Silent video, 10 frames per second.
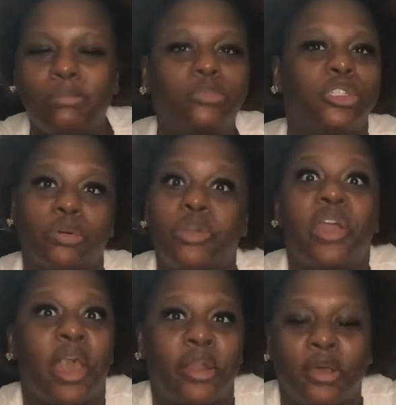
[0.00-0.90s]
So he
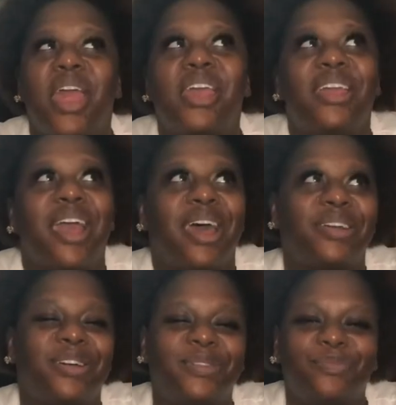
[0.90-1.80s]
got up. He got
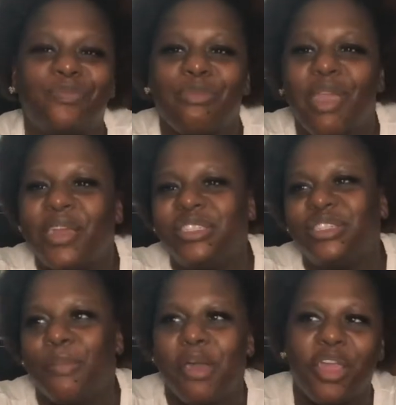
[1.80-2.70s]
up. He
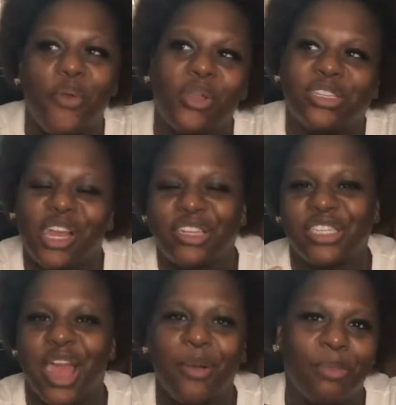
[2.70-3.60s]
talking about he wanted to take a
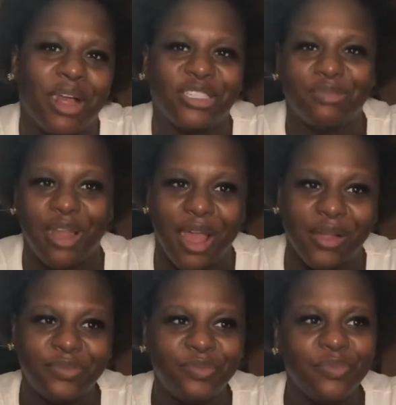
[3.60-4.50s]
shower, blah, blah, blah.
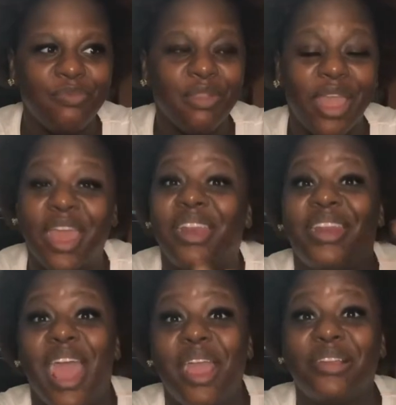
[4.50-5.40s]
And the
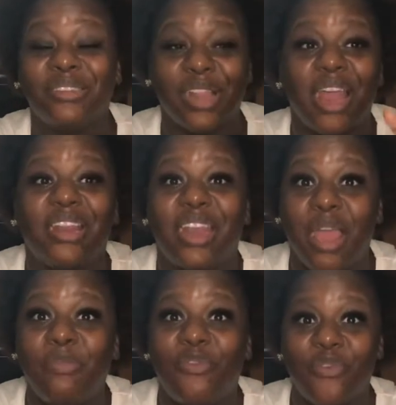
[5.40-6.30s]

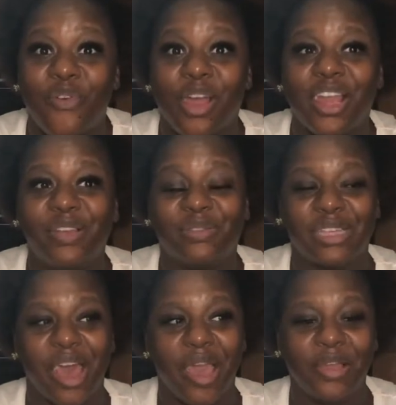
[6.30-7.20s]
day before, he was
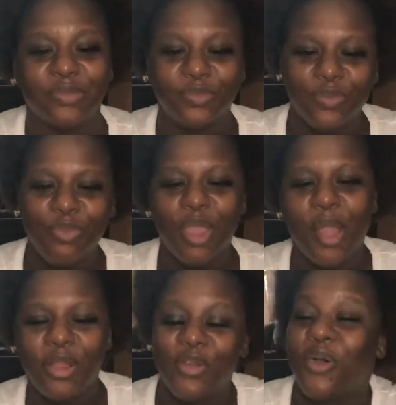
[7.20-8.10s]
like,
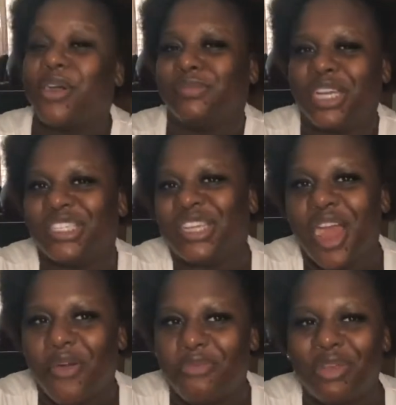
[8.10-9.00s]
you gonna come take a
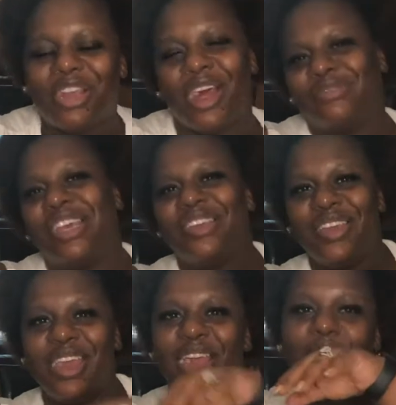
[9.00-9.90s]
shower with me? And I was like,
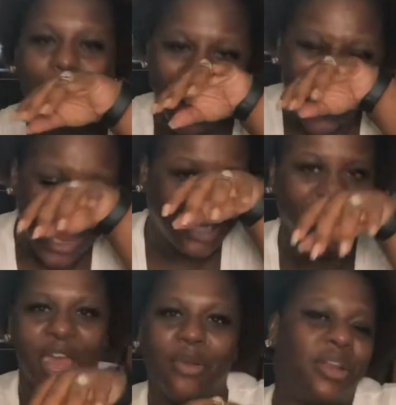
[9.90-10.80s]
yeah. He went and got in the
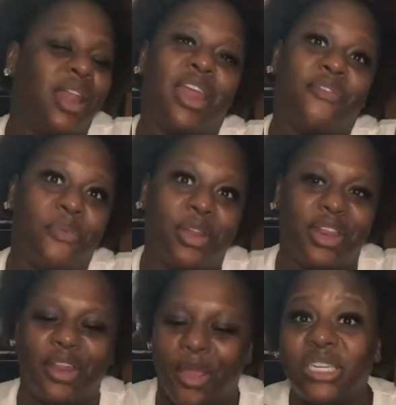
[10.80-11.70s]
shower and I never went
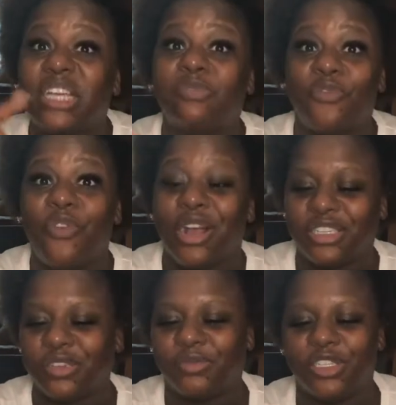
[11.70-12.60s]
in there. That was before I
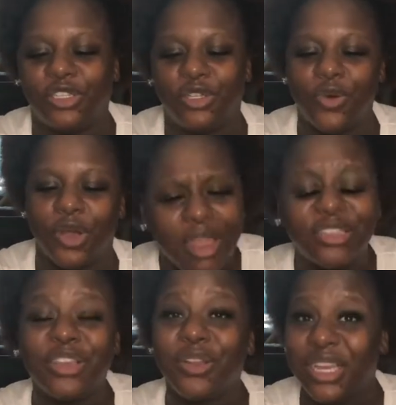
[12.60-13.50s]
took him to the store.
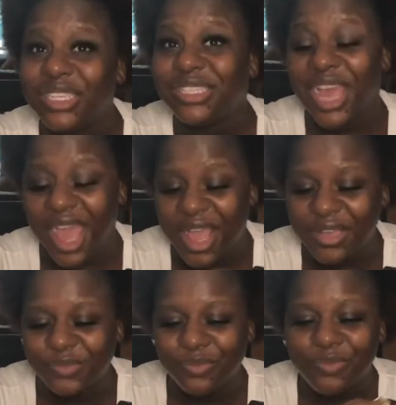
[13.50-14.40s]
So this
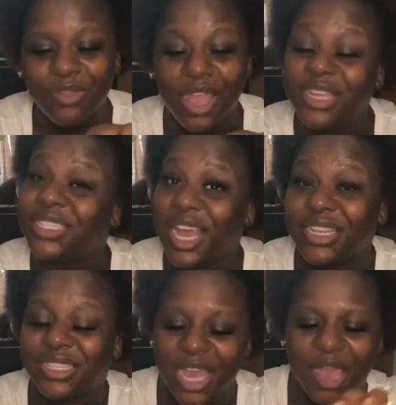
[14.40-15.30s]
day, he said
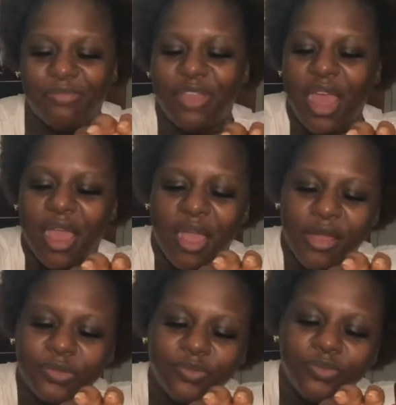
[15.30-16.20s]
the same
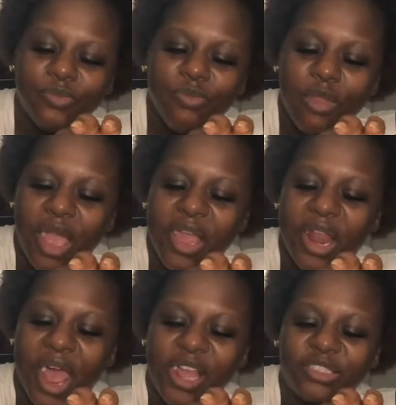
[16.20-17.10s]
thing. He
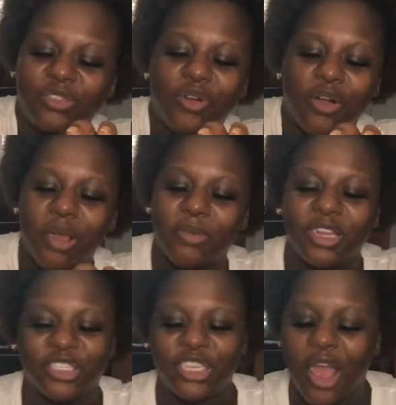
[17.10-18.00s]
like, you gonna come
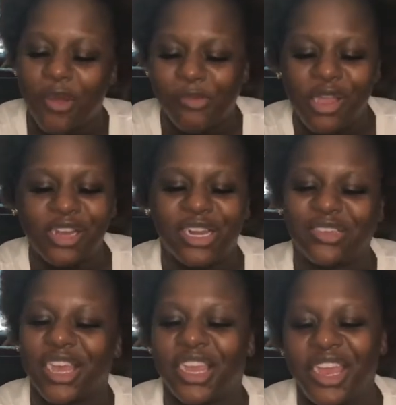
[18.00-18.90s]
get in the shower with me? And I
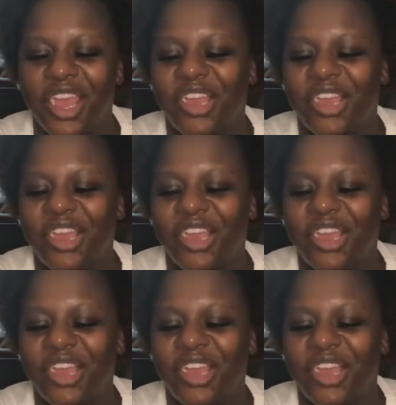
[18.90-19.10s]
was like, yeah.